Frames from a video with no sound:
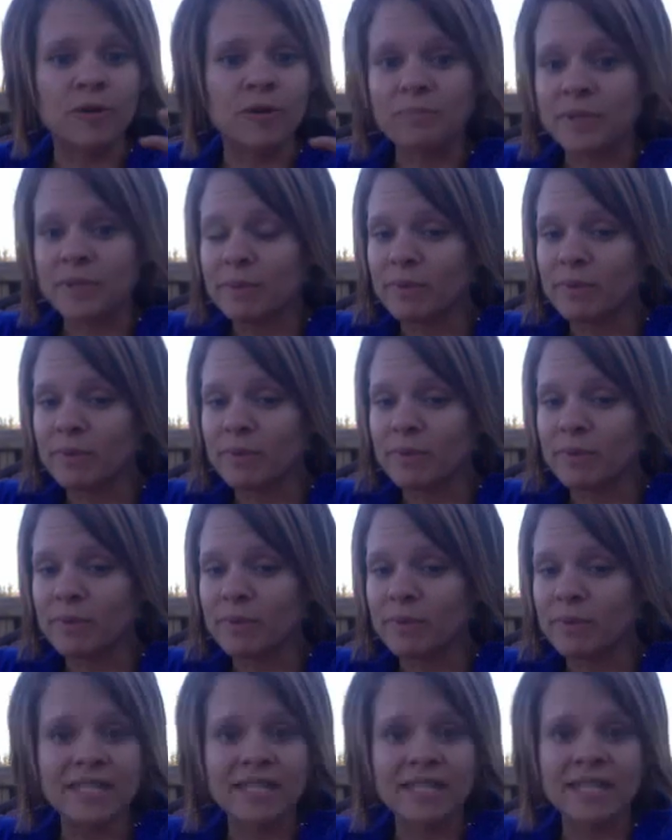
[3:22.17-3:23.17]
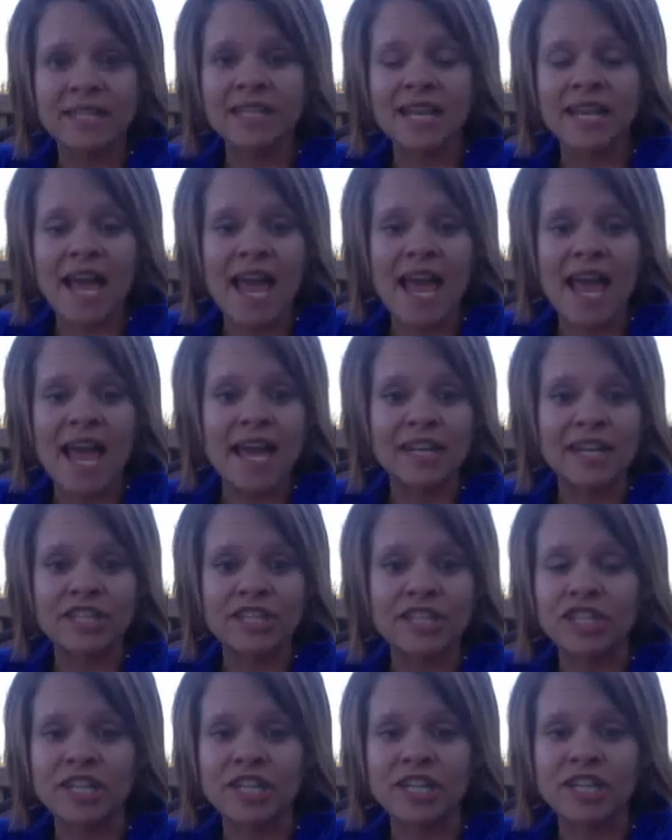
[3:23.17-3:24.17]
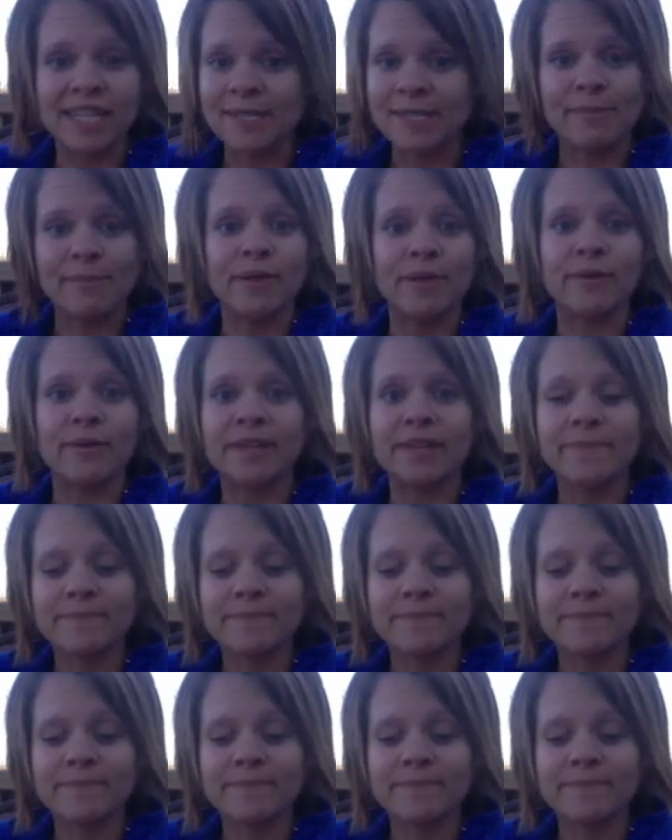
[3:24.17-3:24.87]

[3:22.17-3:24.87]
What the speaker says: people commented, and shit exploded.